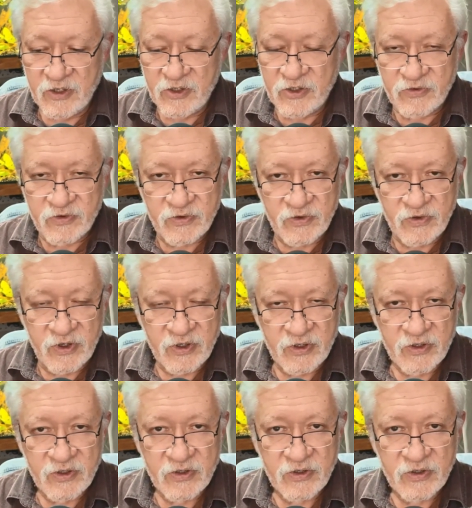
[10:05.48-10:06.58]
do
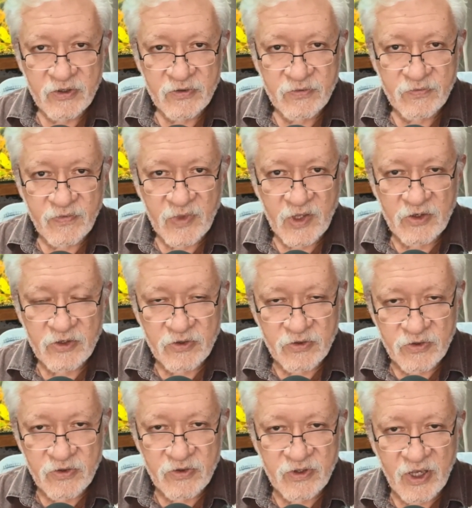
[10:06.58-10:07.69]

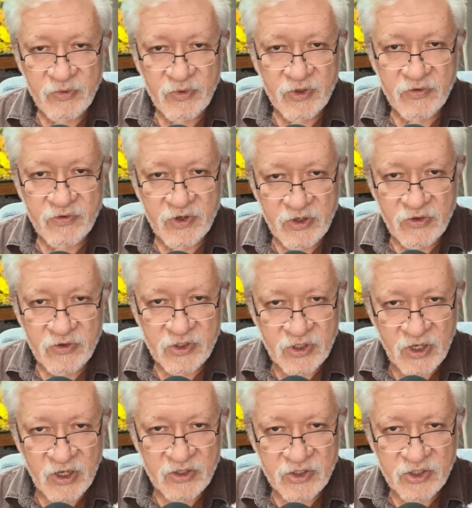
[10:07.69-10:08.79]
that with a reduced
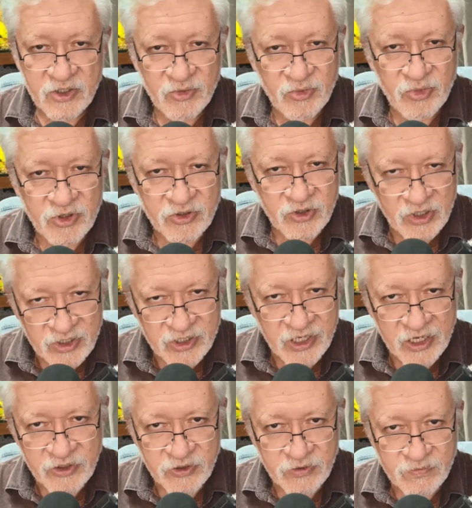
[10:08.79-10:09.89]
cost per
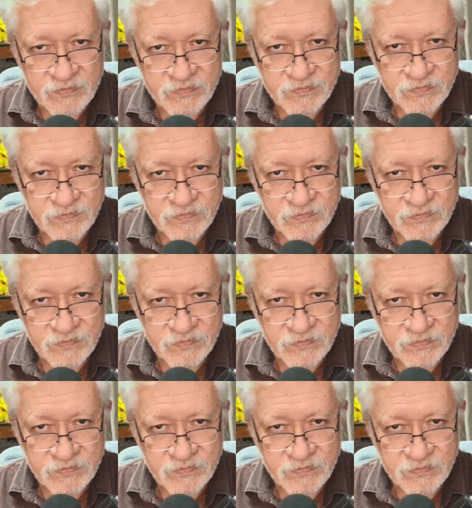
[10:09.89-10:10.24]
transaction.